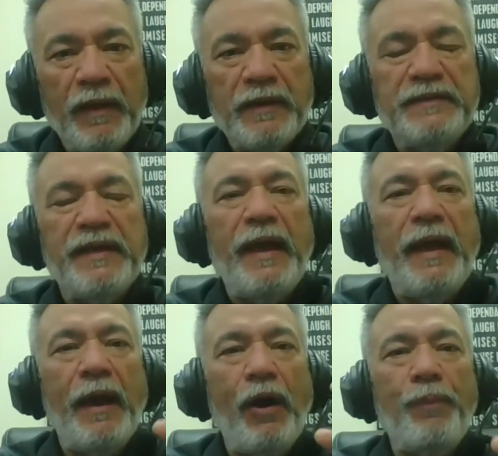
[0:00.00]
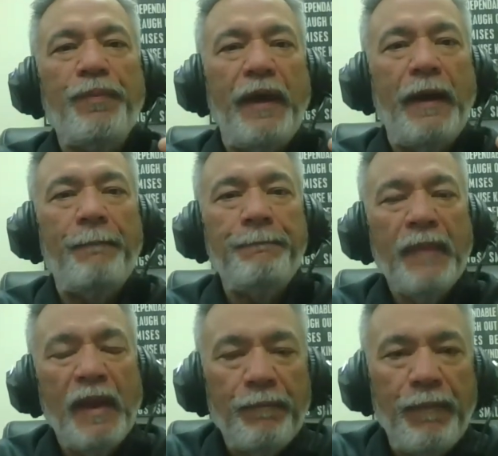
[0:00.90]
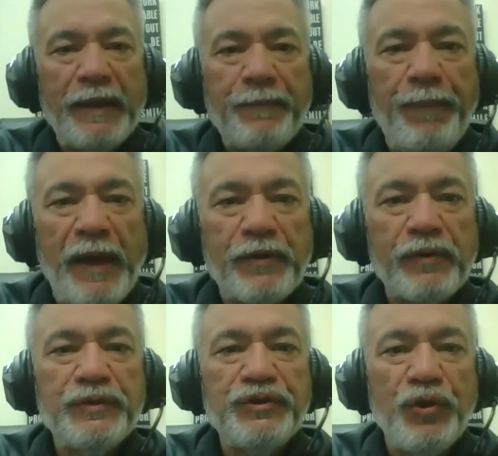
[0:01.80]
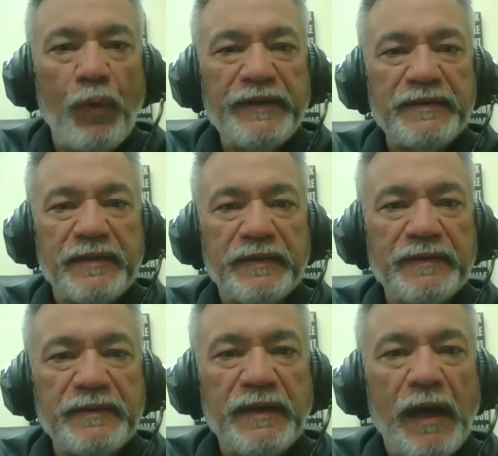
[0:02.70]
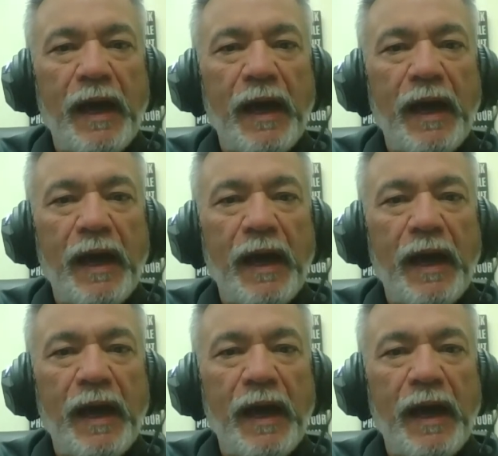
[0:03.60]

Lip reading: to help them make better choices